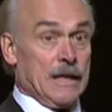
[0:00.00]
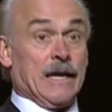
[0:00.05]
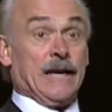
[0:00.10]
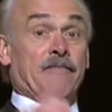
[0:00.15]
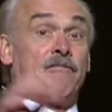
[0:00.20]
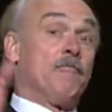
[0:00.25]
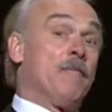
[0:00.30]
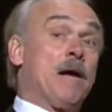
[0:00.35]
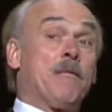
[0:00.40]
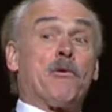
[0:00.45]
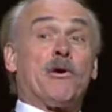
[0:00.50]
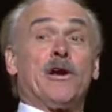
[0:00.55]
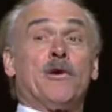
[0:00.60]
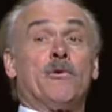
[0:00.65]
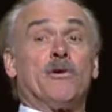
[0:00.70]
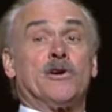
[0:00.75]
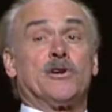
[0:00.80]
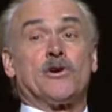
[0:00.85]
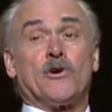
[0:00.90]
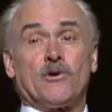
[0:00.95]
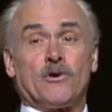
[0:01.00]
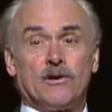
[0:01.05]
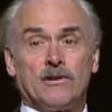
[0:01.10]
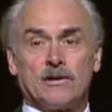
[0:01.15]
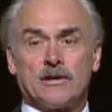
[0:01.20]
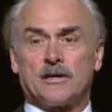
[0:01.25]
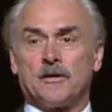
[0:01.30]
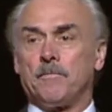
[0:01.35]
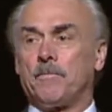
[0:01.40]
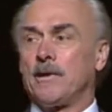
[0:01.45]
If memory were total
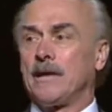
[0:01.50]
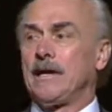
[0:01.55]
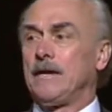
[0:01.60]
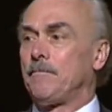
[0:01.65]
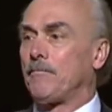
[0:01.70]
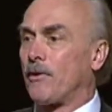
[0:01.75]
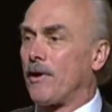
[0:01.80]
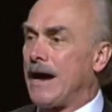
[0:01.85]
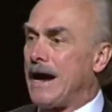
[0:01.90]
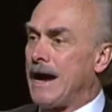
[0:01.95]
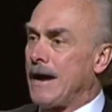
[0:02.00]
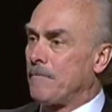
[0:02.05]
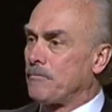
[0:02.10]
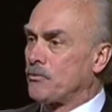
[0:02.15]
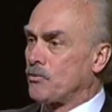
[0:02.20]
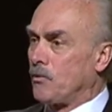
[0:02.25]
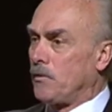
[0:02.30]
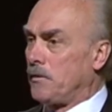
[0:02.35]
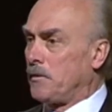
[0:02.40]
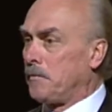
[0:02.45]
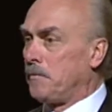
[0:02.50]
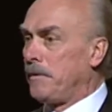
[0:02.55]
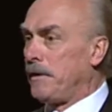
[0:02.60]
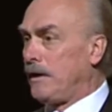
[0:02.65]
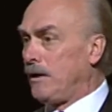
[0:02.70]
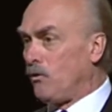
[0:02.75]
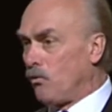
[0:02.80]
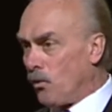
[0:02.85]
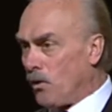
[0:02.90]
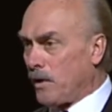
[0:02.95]
and complete, perhaps we would
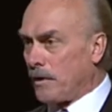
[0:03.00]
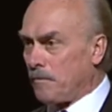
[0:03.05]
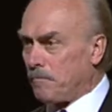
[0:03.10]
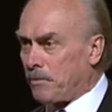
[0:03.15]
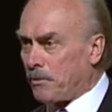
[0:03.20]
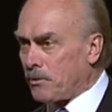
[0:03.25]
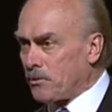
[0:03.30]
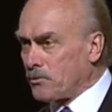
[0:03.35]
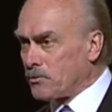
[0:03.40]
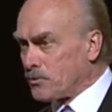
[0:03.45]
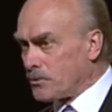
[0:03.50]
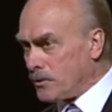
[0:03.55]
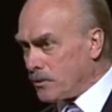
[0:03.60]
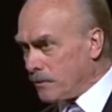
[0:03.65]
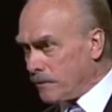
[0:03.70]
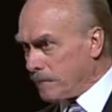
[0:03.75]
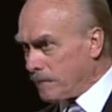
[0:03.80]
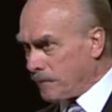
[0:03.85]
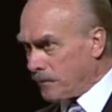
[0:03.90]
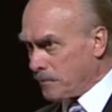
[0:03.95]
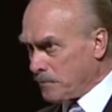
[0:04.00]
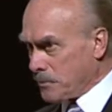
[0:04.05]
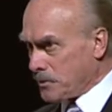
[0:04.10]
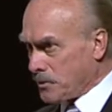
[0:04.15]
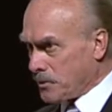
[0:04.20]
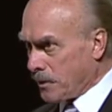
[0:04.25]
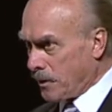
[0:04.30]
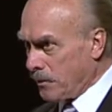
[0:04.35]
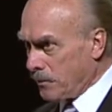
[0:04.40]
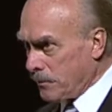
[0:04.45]
be one person from
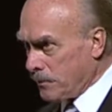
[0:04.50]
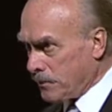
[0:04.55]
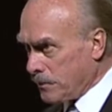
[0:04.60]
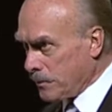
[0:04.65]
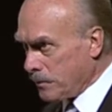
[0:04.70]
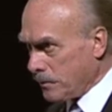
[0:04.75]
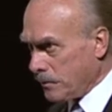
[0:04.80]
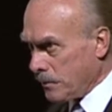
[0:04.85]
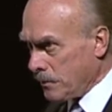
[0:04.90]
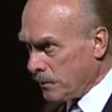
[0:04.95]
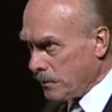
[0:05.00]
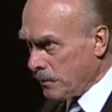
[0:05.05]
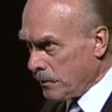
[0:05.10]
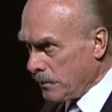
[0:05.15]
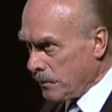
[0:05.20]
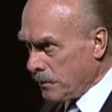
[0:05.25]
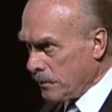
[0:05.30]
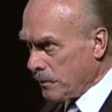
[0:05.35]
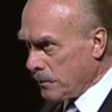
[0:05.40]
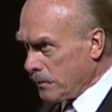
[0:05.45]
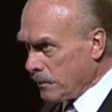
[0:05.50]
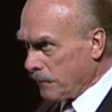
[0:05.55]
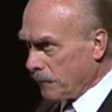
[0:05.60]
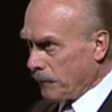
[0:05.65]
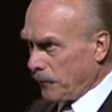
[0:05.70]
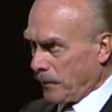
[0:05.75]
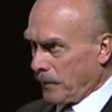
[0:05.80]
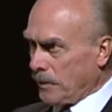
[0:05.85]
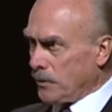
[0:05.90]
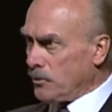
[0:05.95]
start to
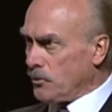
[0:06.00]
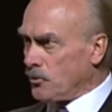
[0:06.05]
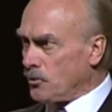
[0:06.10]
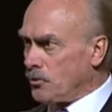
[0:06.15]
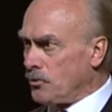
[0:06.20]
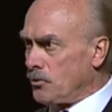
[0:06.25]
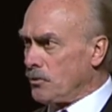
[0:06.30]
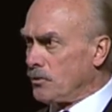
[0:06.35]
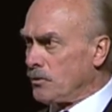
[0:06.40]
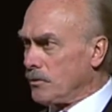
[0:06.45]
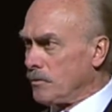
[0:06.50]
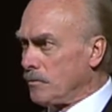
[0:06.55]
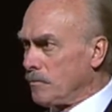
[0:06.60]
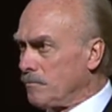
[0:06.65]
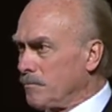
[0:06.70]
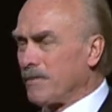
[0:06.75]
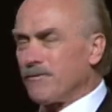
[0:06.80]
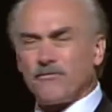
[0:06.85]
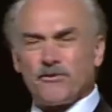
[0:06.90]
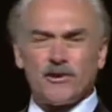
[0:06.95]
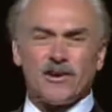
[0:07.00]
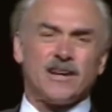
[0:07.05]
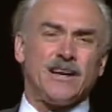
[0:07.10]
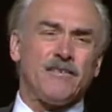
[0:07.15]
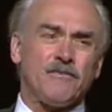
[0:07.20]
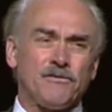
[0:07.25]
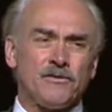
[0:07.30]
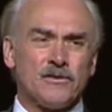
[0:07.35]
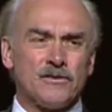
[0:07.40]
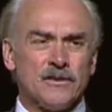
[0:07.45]
finish, but
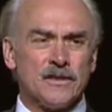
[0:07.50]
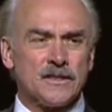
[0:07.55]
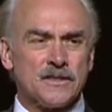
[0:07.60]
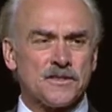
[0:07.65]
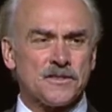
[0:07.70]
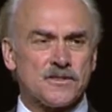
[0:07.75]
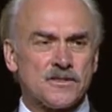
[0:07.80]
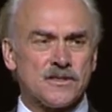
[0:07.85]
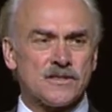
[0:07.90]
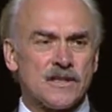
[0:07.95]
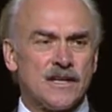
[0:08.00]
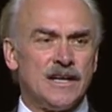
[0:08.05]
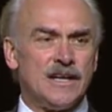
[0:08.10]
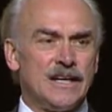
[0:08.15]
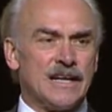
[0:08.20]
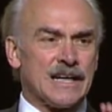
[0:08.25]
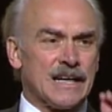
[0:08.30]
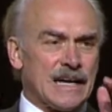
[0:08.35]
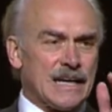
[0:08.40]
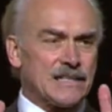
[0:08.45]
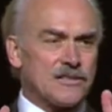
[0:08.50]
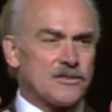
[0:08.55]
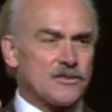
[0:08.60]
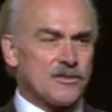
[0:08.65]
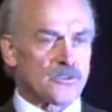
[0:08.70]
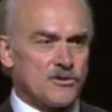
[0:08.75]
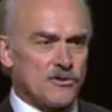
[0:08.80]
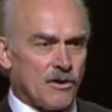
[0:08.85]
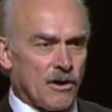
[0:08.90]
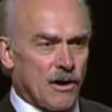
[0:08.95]
forgetfulness cuts
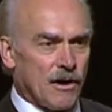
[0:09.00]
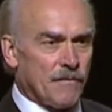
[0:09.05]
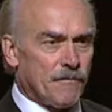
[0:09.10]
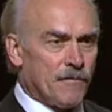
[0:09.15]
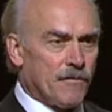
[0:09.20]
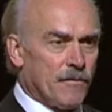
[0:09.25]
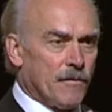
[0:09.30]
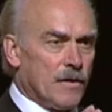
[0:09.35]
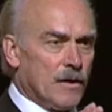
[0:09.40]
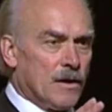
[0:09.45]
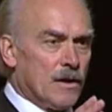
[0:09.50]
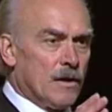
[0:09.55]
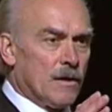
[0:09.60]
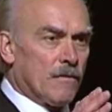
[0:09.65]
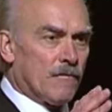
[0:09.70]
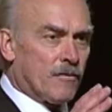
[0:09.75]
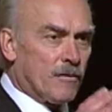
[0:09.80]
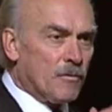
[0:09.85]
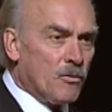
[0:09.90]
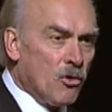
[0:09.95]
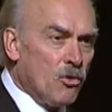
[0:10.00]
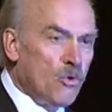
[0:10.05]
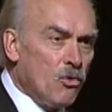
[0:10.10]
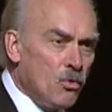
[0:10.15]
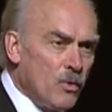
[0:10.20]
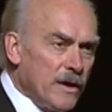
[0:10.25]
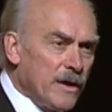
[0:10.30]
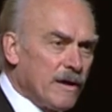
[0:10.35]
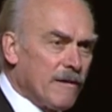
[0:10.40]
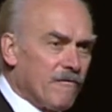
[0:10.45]
us off from who
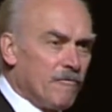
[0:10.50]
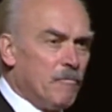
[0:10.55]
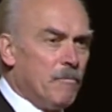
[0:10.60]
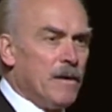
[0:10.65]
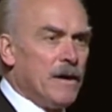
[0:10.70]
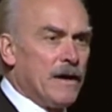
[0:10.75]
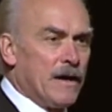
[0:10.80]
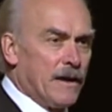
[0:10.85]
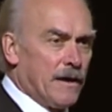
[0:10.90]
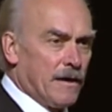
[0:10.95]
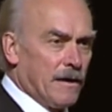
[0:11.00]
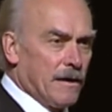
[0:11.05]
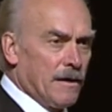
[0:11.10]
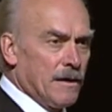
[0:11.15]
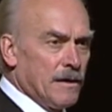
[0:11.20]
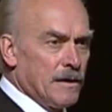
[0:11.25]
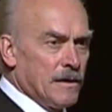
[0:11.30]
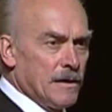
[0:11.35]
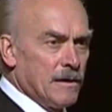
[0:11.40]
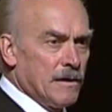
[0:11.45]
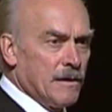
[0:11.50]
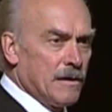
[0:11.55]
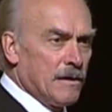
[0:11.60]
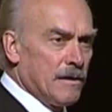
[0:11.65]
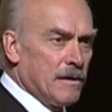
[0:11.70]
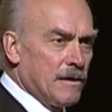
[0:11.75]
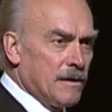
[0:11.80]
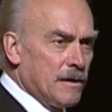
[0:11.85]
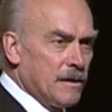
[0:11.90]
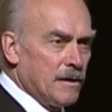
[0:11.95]
we have been,
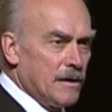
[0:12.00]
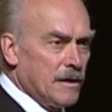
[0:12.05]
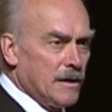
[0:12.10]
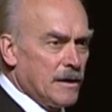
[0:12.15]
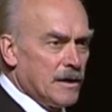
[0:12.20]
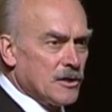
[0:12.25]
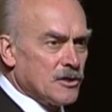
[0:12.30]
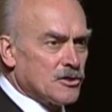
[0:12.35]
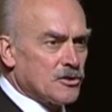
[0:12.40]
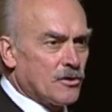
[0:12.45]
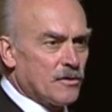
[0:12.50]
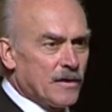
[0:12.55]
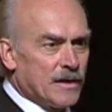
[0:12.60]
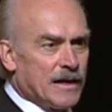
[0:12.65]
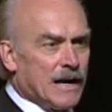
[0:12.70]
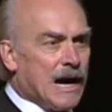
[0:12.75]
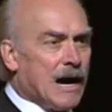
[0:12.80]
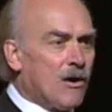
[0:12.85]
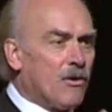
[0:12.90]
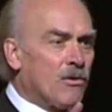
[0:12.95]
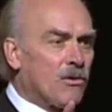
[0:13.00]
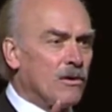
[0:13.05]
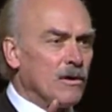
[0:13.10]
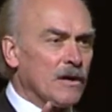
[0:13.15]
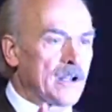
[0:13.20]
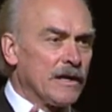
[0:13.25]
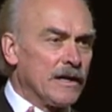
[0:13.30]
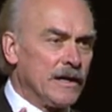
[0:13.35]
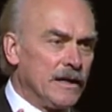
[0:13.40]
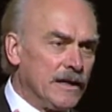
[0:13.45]
so that
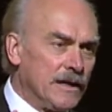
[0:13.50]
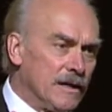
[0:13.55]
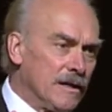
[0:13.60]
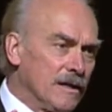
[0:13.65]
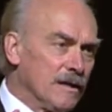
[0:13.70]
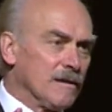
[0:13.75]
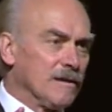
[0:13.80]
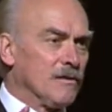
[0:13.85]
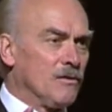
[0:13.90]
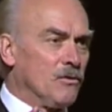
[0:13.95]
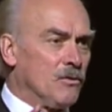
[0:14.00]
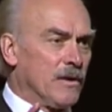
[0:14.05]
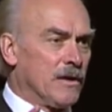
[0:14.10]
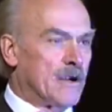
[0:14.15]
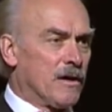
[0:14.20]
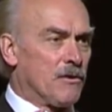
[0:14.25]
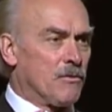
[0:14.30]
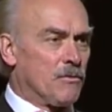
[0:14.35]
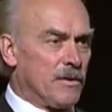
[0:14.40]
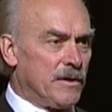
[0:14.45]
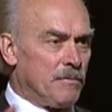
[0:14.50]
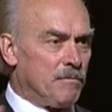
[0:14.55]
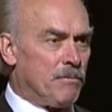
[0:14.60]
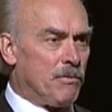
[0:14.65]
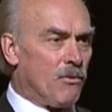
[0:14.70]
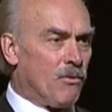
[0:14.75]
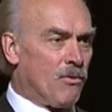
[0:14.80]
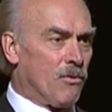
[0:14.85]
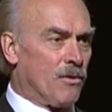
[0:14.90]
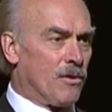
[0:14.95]
hourly we are
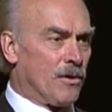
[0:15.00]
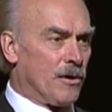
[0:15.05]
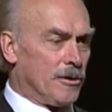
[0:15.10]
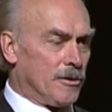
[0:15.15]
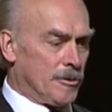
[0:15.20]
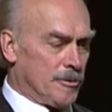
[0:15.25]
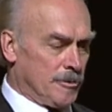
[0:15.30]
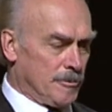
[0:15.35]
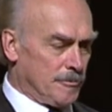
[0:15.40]
reborn.